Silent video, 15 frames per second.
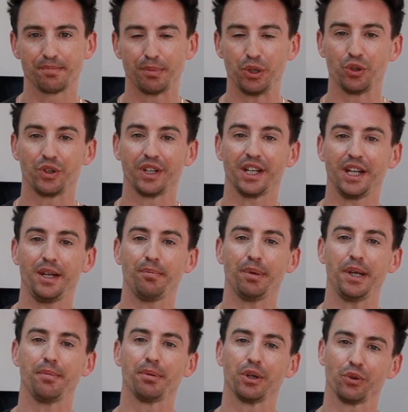but you can keep
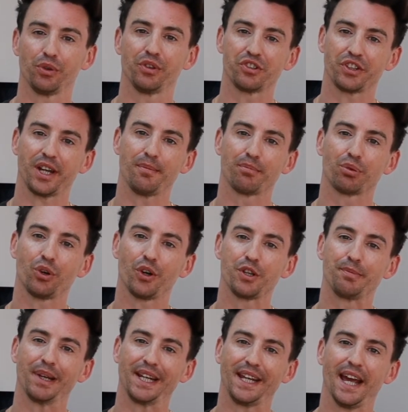people on at the same price,
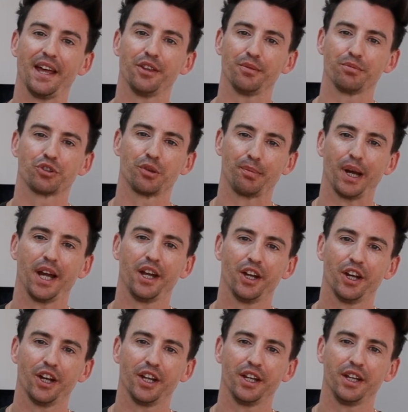but get them to pay
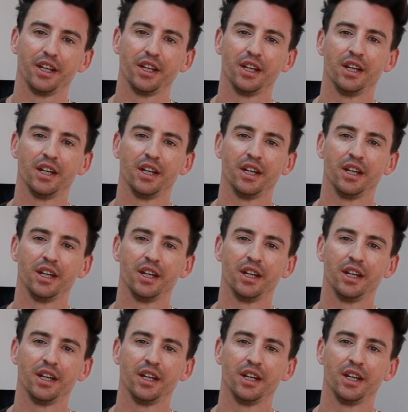early.